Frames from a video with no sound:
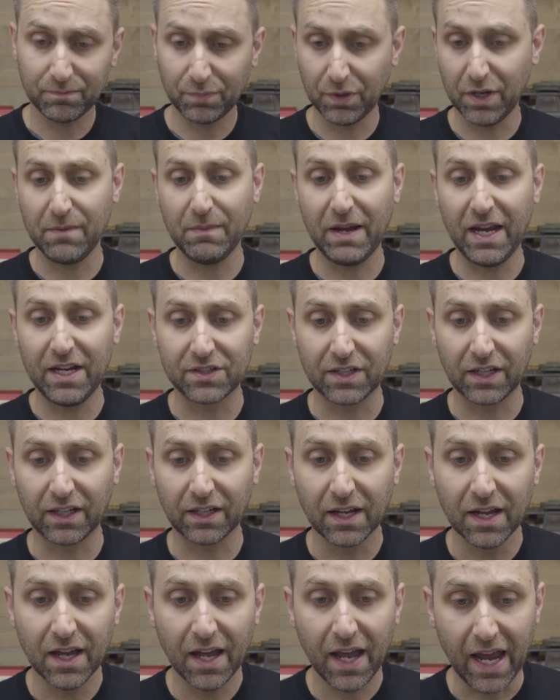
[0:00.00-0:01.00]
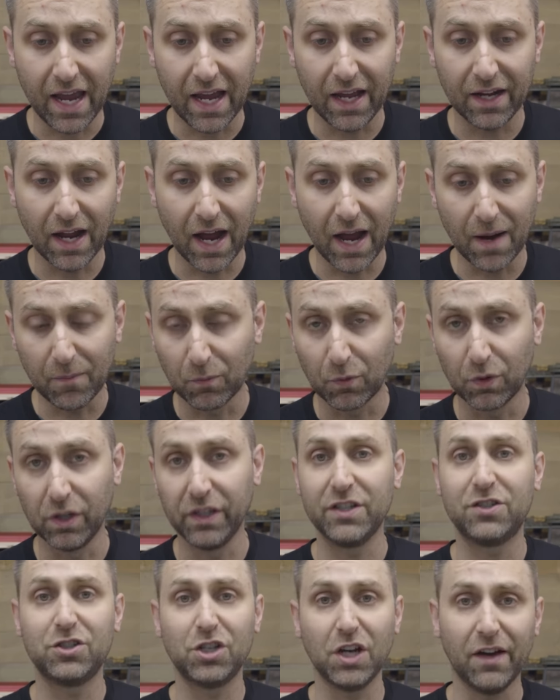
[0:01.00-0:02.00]
pretty amazing and I'm
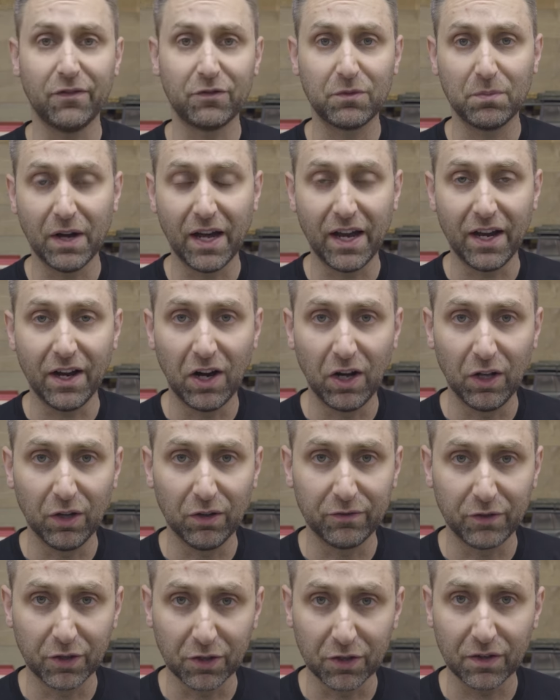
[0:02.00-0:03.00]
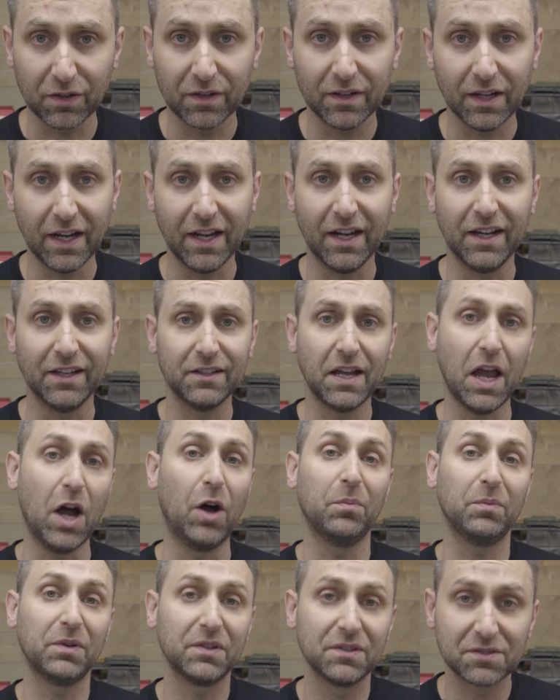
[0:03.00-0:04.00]
really chuffed by all of your uh,
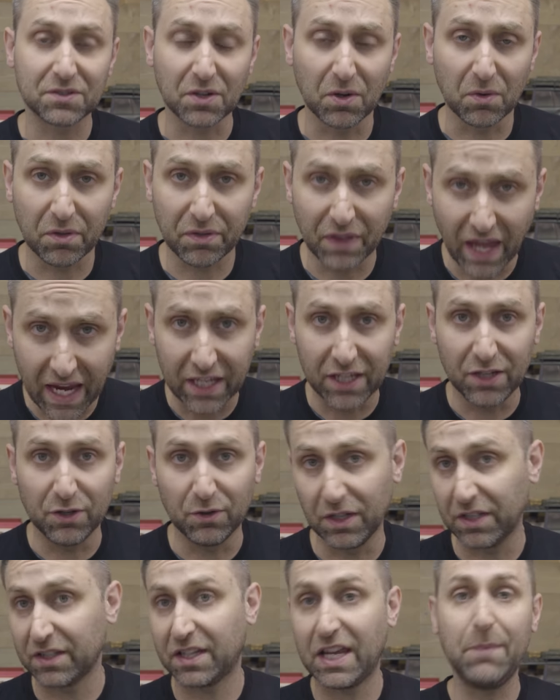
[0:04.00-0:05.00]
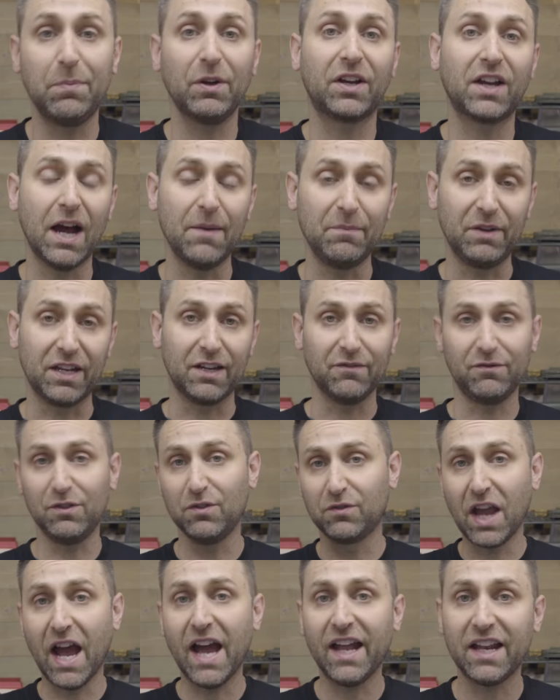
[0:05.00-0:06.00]
help. So thank you and keep it coming. If
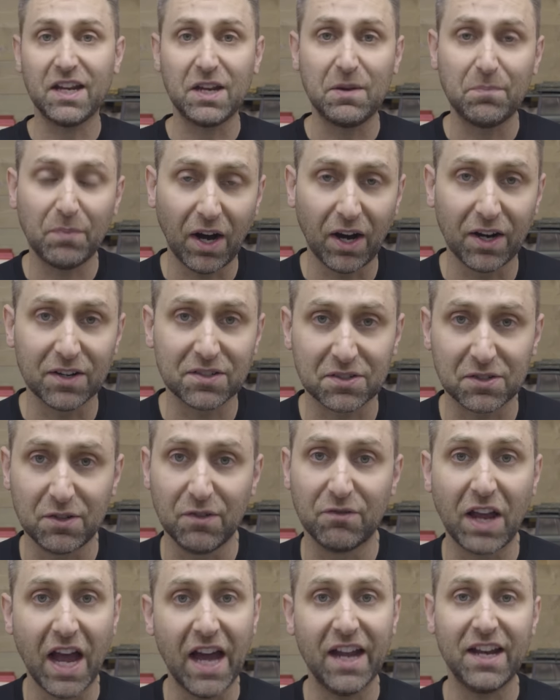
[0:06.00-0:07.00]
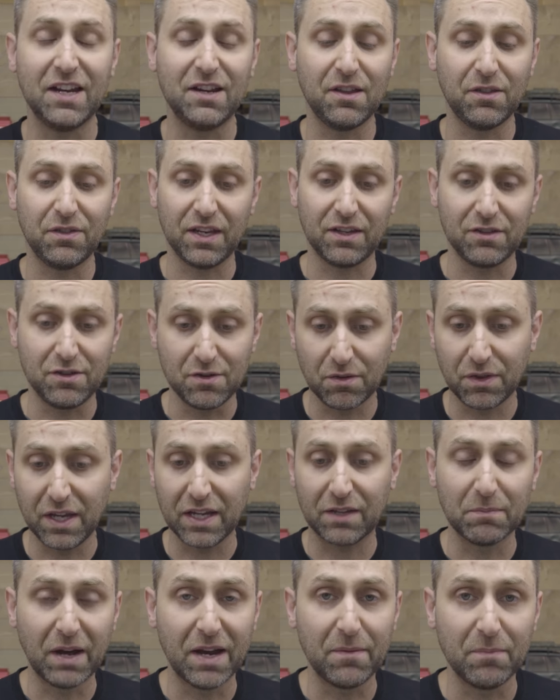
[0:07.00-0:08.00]
you've got any parts or you've got anything you
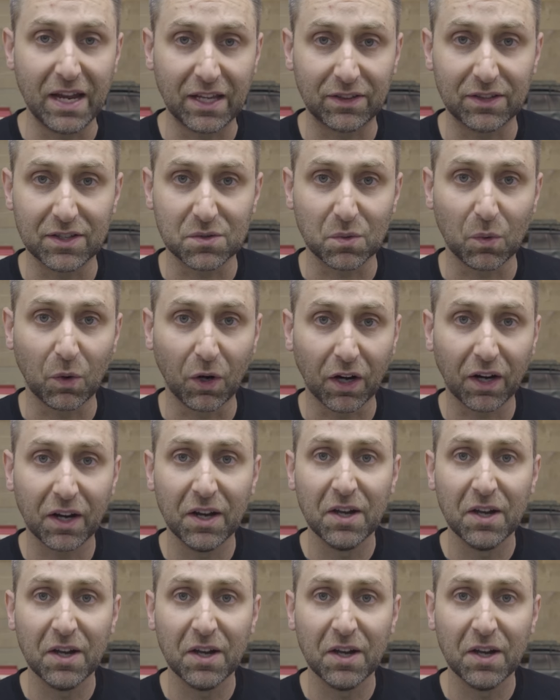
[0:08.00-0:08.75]
think might make this work,